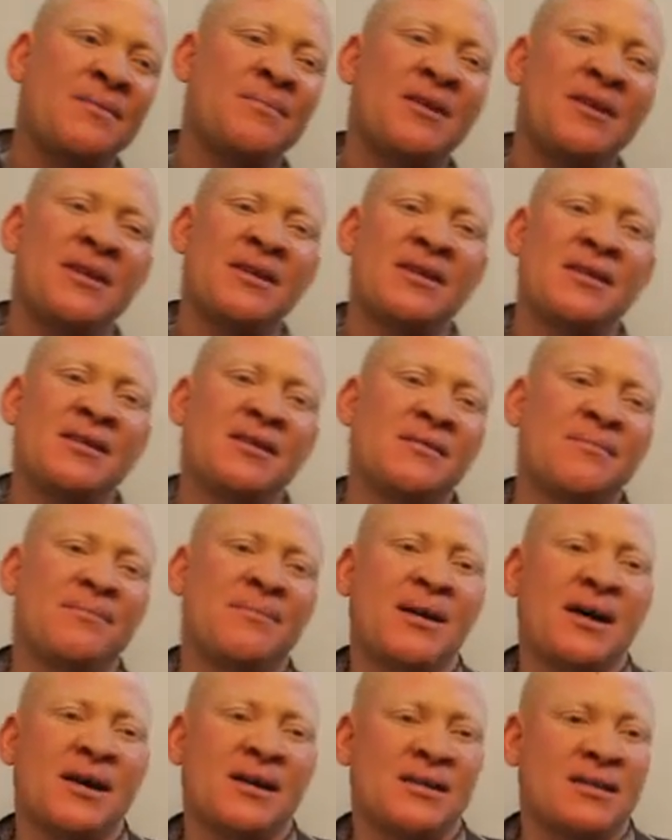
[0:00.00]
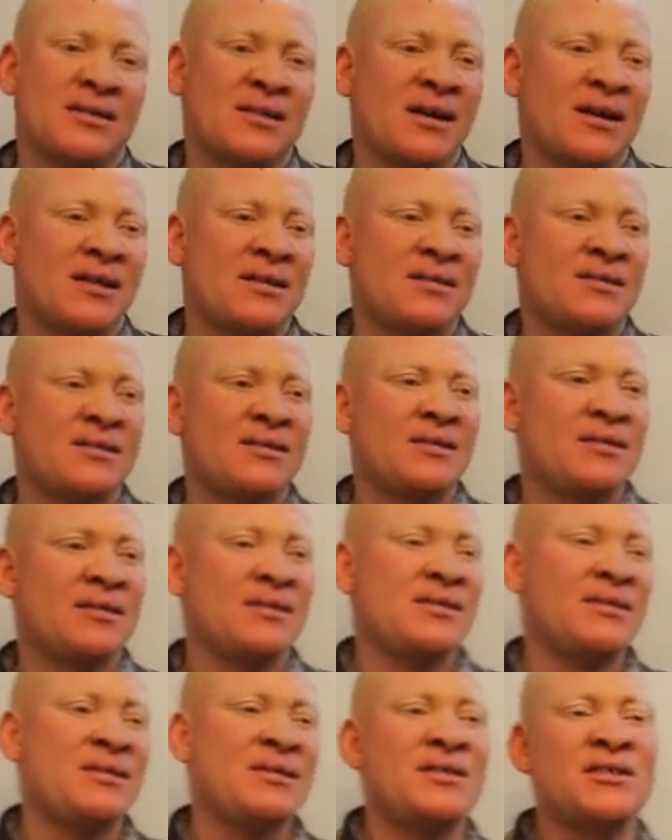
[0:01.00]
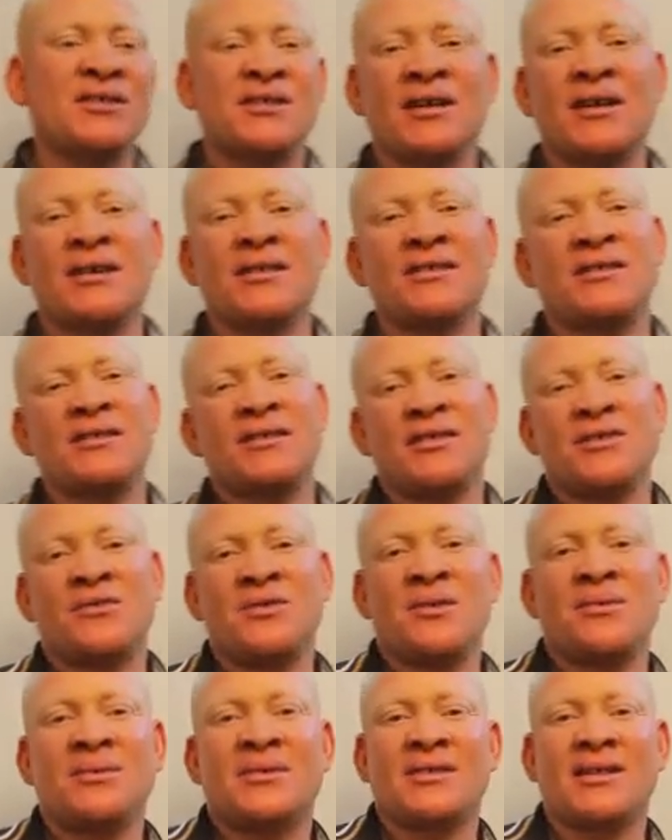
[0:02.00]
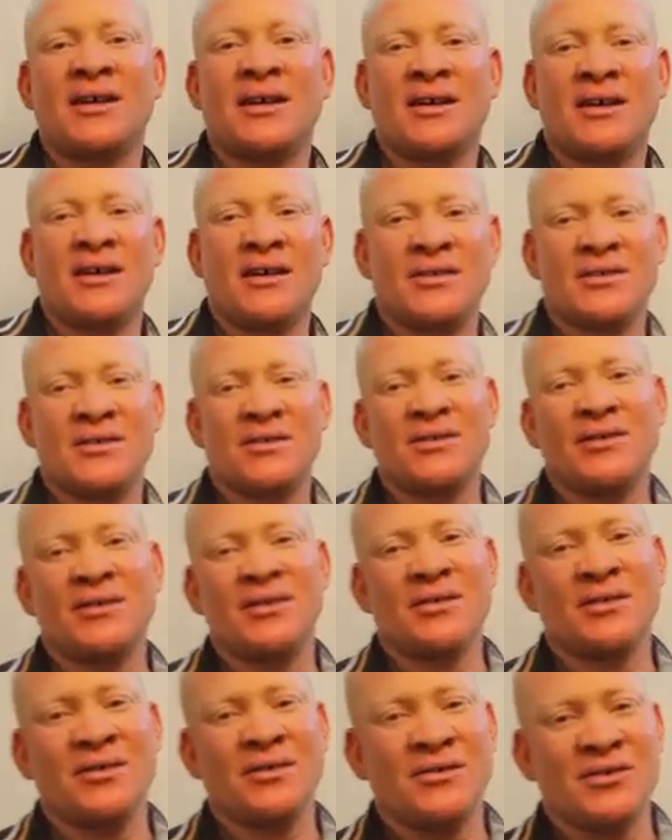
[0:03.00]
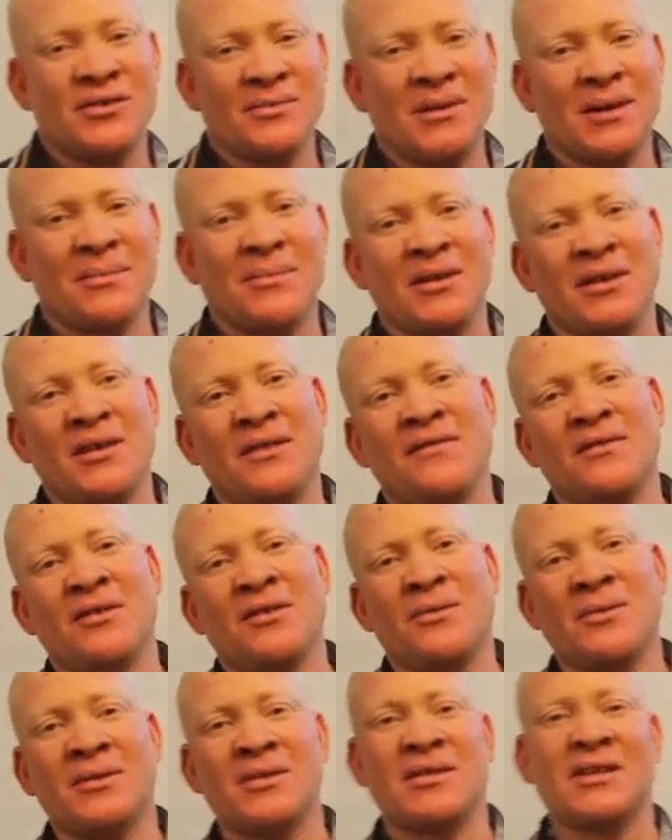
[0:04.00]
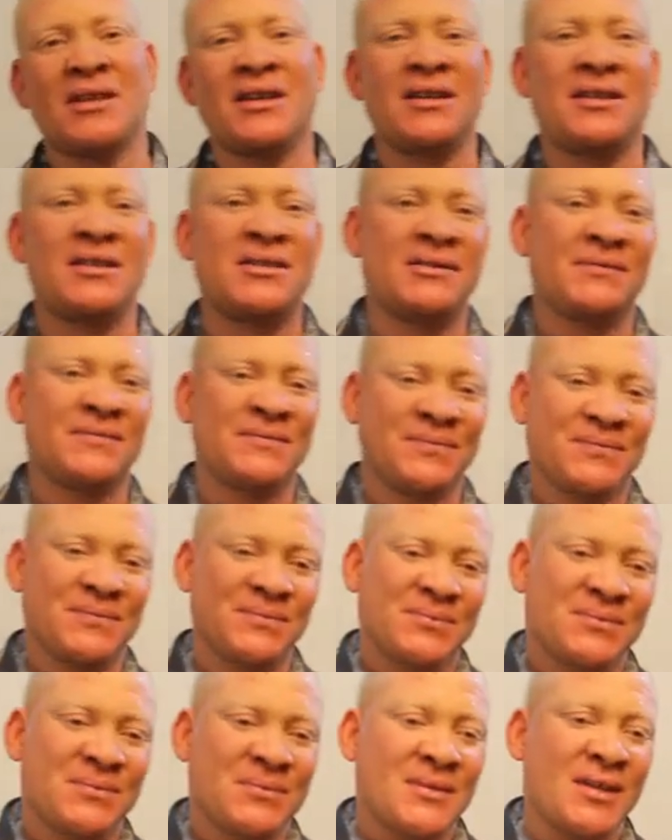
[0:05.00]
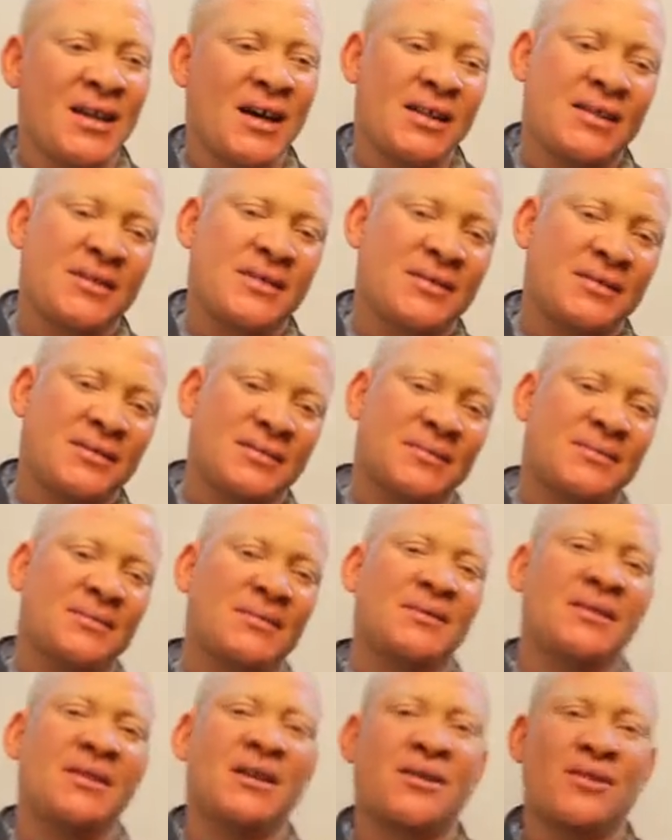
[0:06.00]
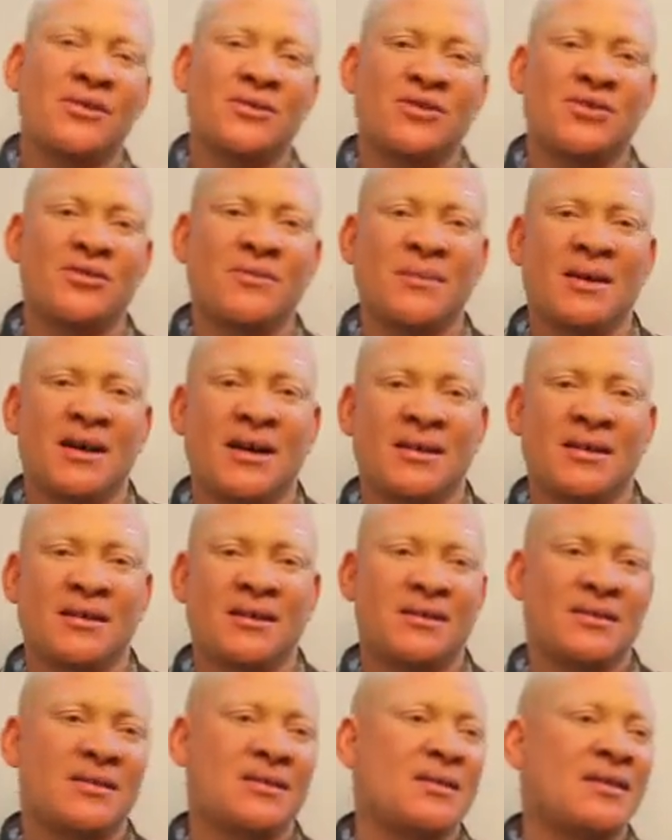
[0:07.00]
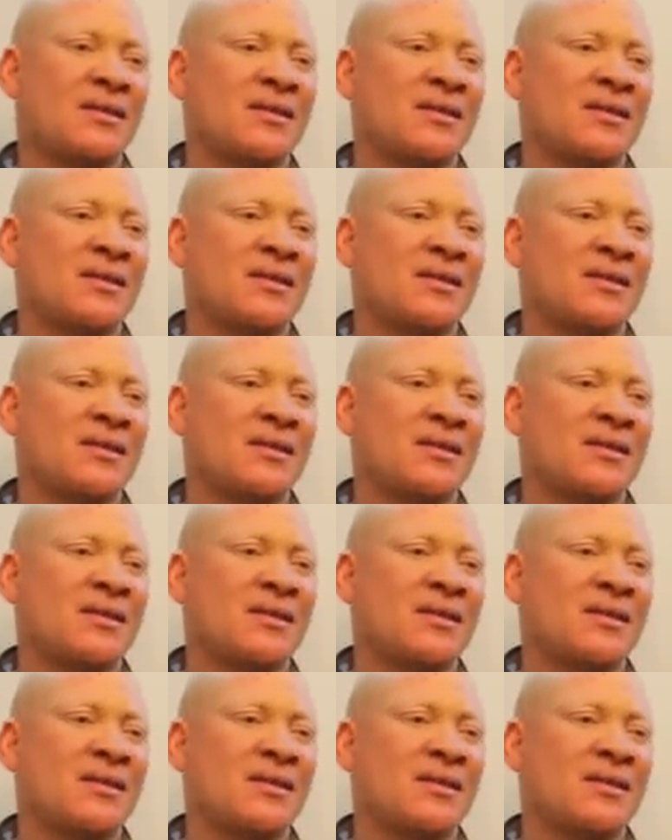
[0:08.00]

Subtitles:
the beginning part, at the initial stage, when we started our study on consumer behavior, we said that the consumer